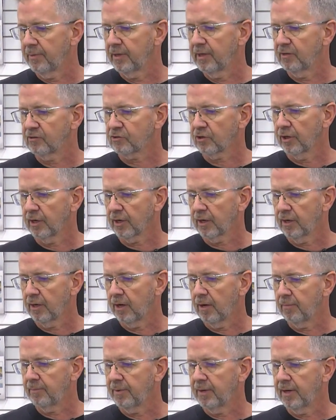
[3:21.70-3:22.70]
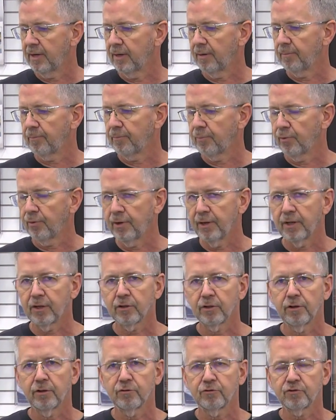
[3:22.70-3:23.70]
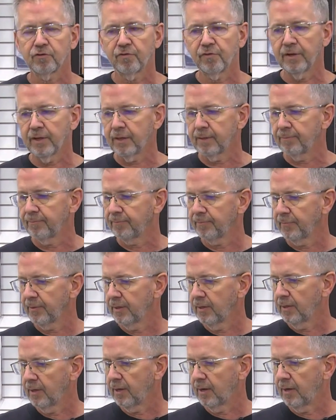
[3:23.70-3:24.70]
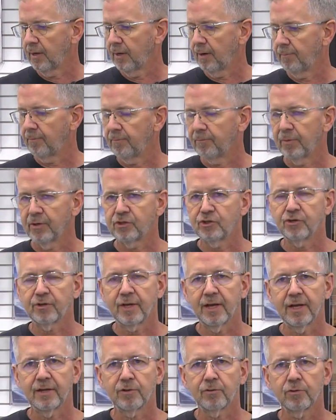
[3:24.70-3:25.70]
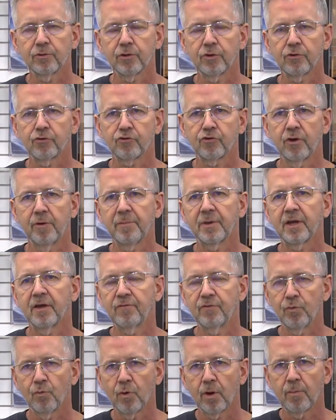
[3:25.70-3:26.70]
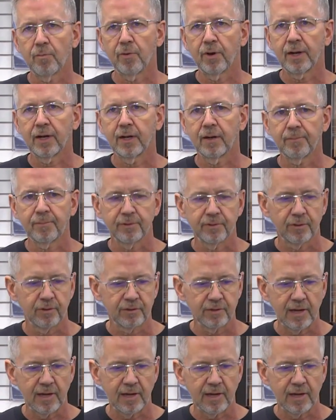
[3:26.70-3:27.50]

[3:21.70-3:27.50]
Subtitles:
it's going to come in a pretty close fit, but you can do a little trimming if you want to bring it up a little